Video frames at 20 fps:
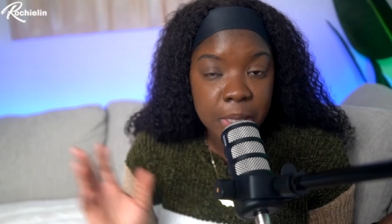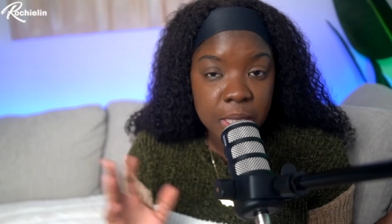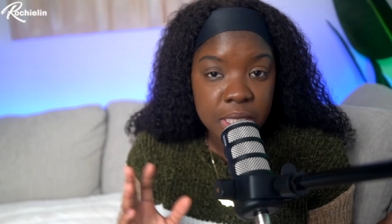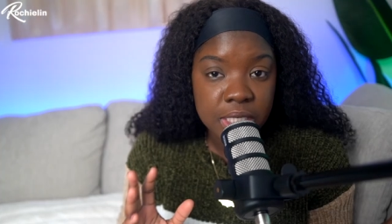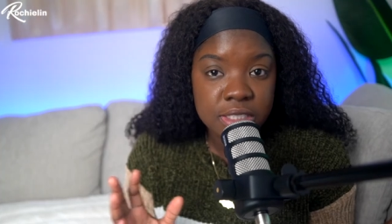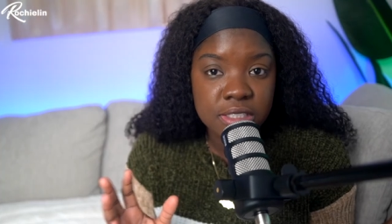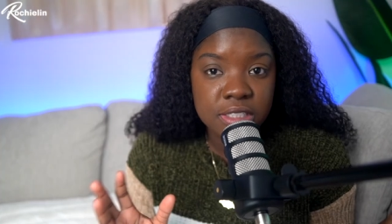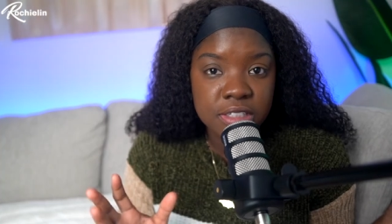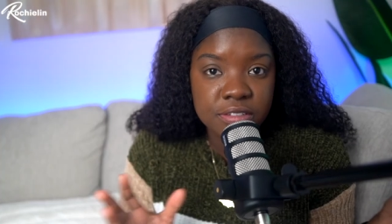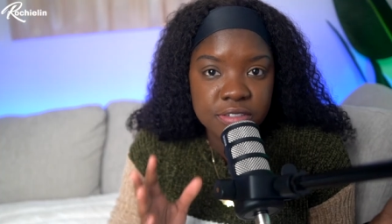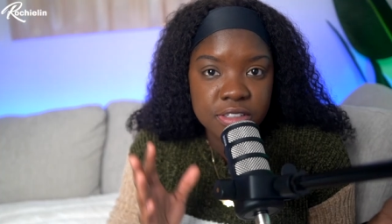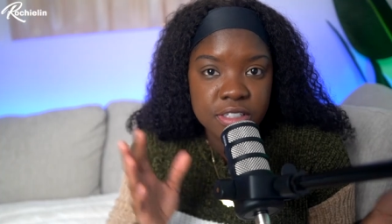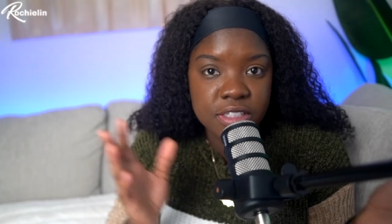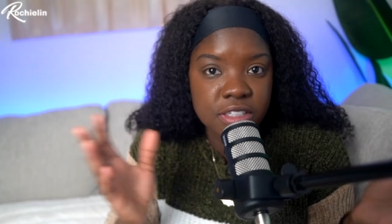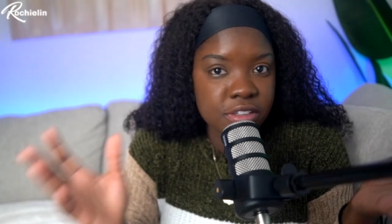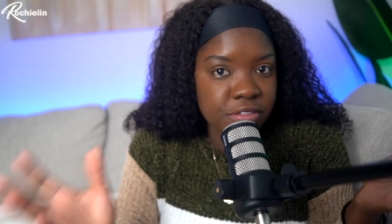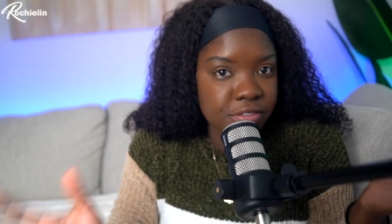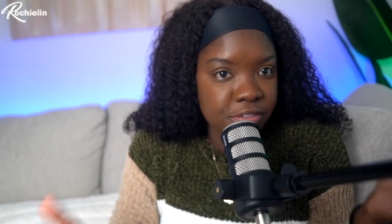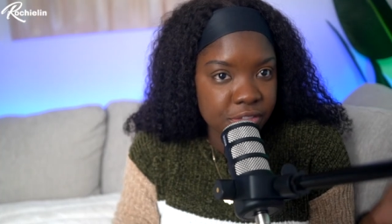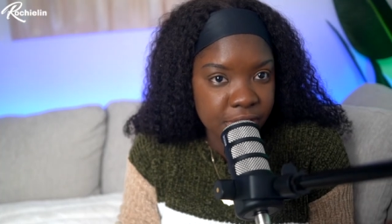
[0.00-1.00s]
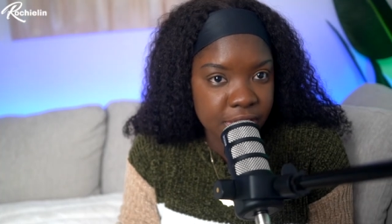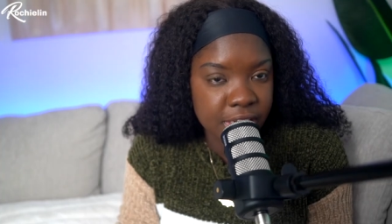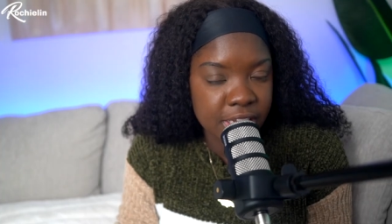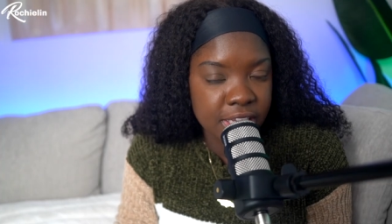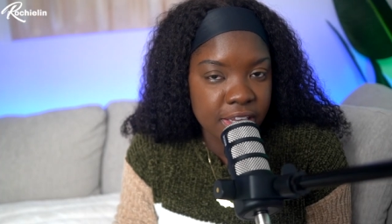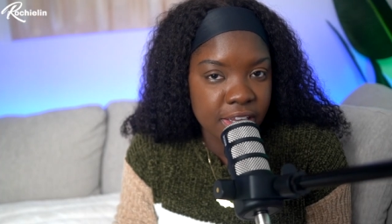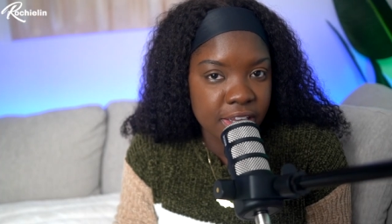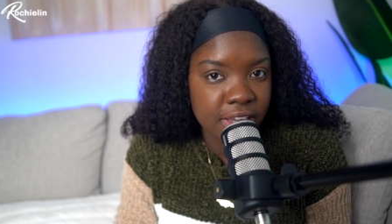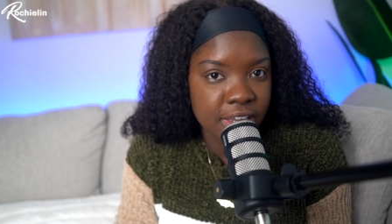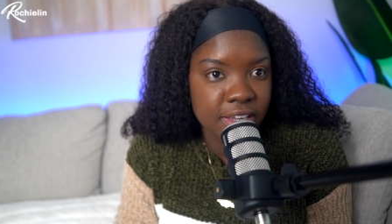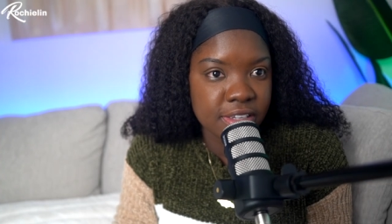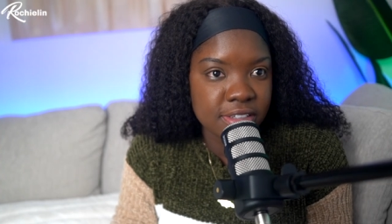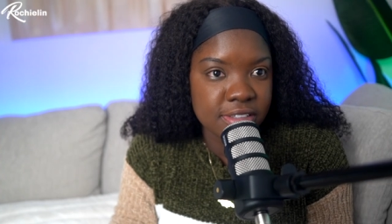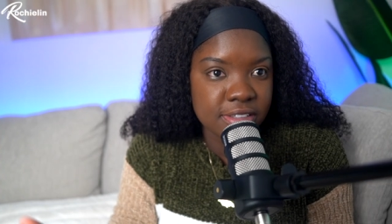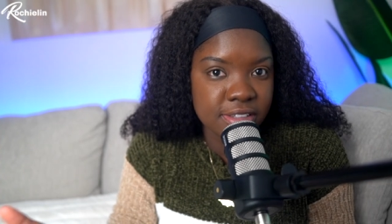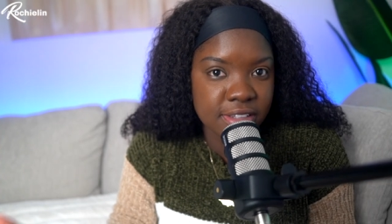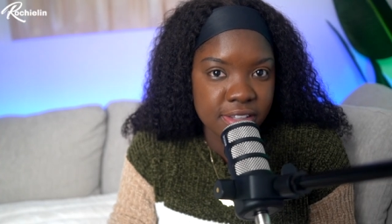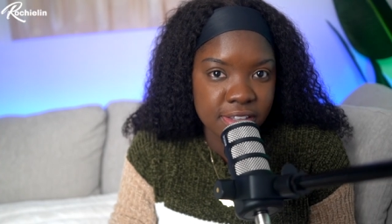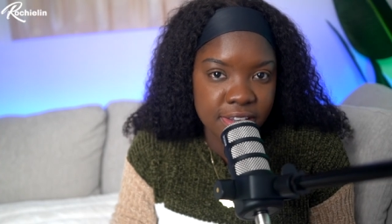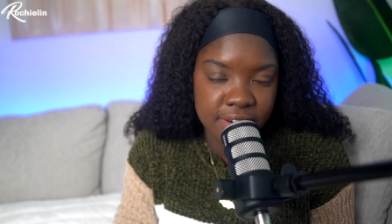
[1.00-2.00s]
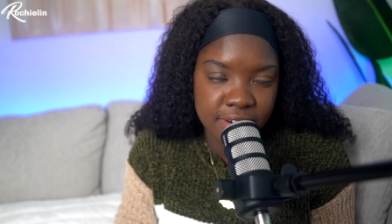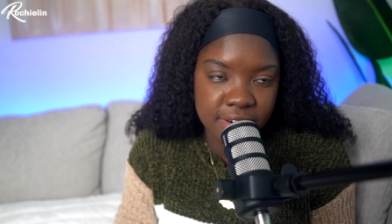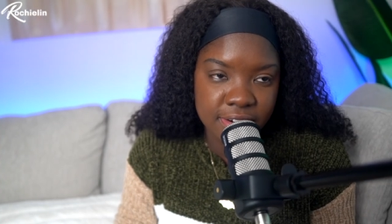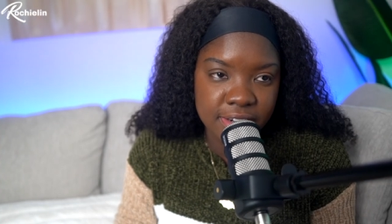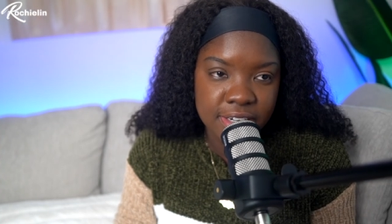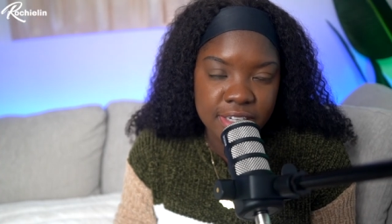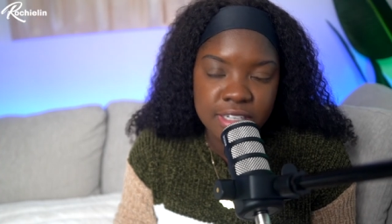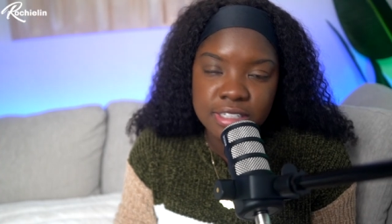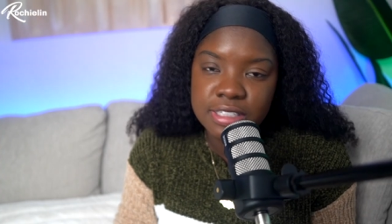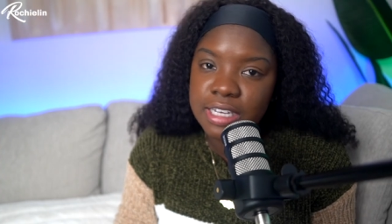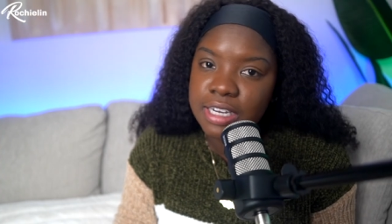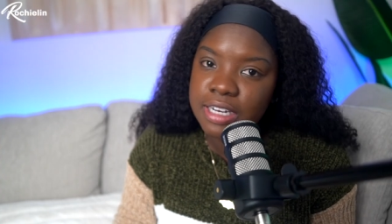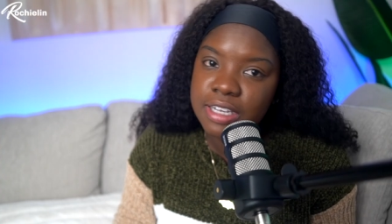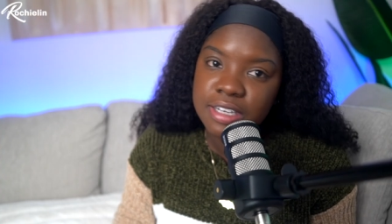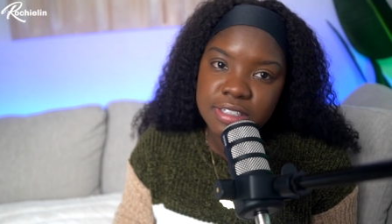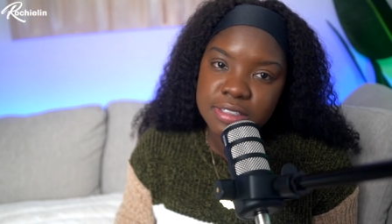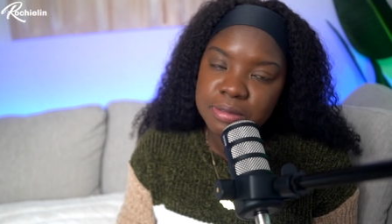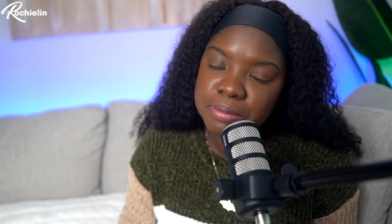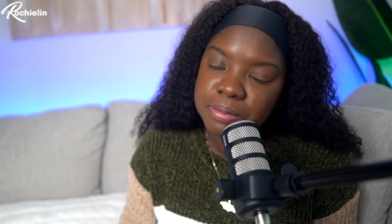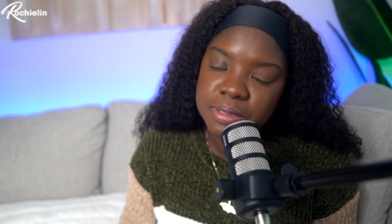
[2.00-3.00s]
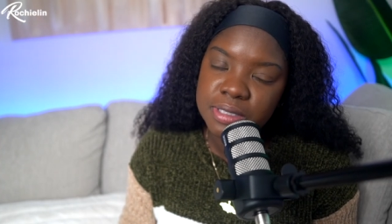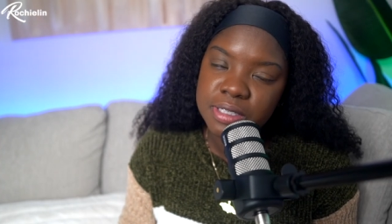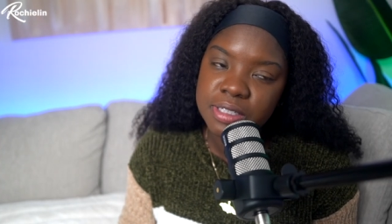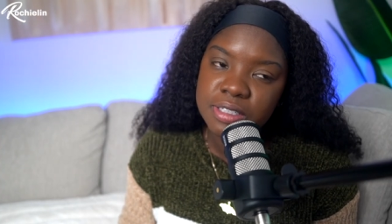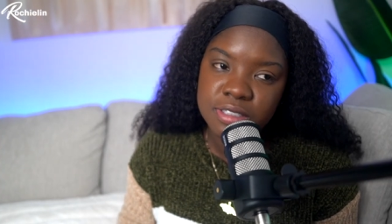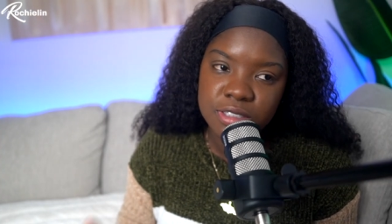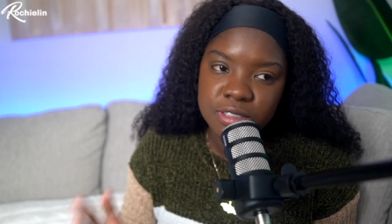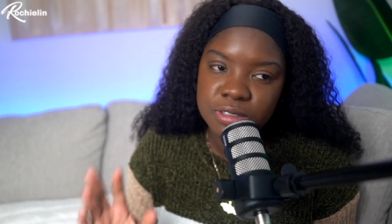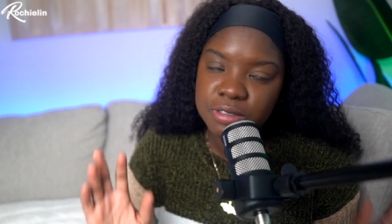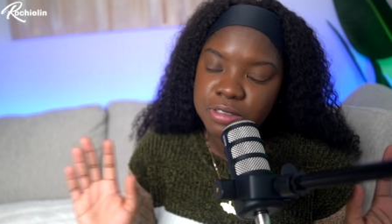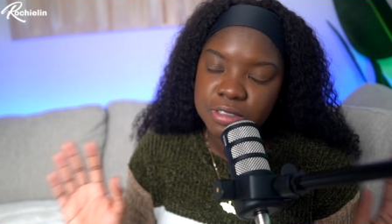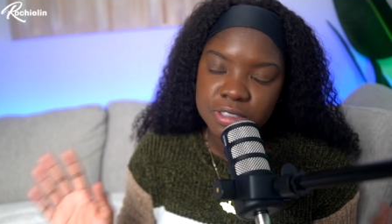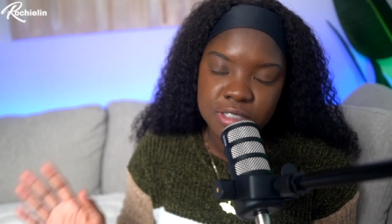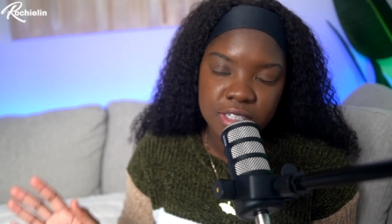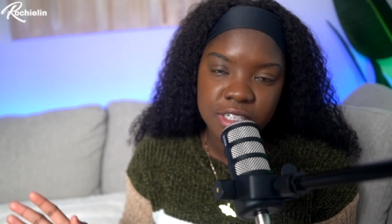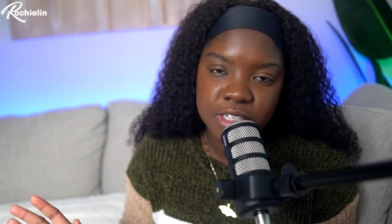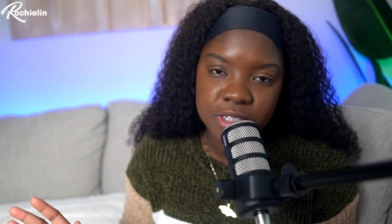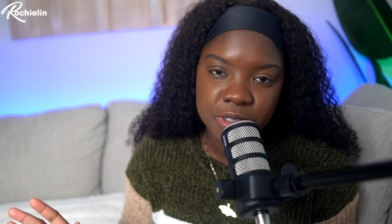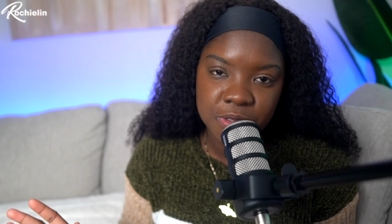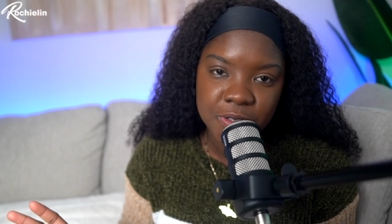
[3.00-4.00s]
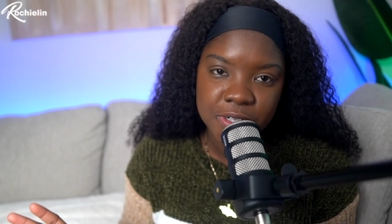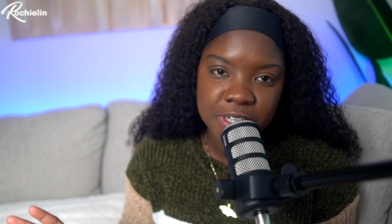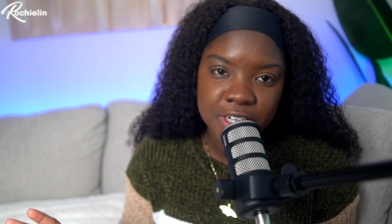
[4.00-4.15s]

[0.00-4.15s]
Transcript: But if you need 4K, it's there. 1080p is usually good